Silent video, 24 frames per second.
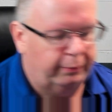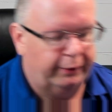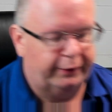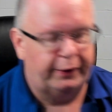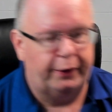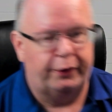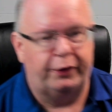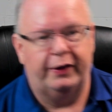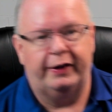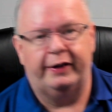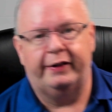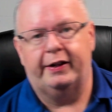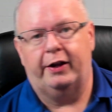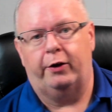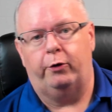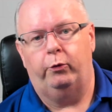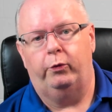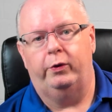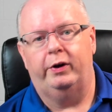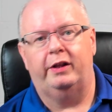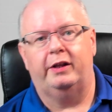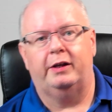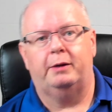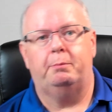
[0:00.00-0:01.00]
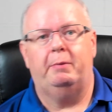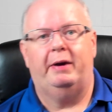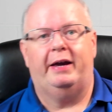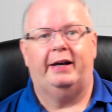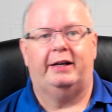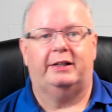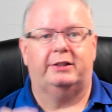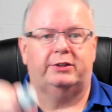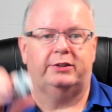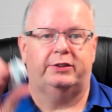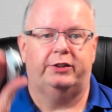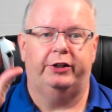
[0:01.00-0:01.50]
the thing that really
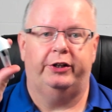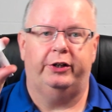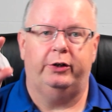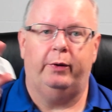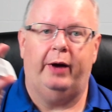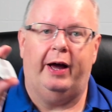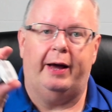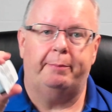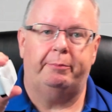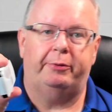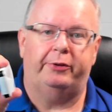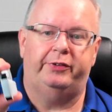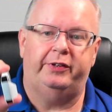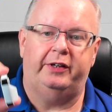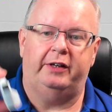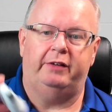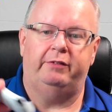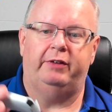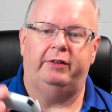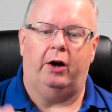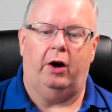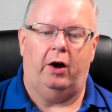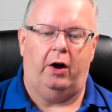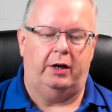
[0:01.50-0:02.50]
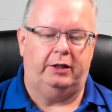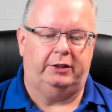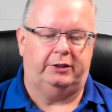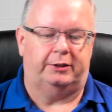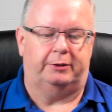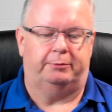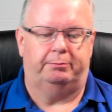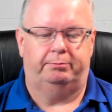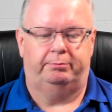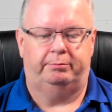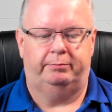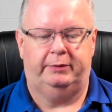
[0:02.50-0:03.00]
makes the new Apple TV
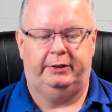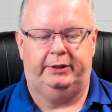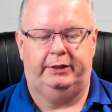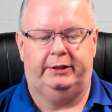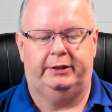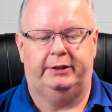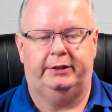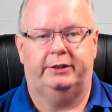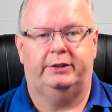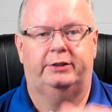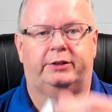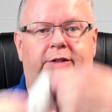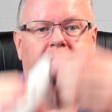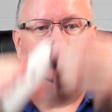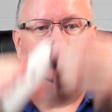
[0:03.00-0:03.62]
awesome is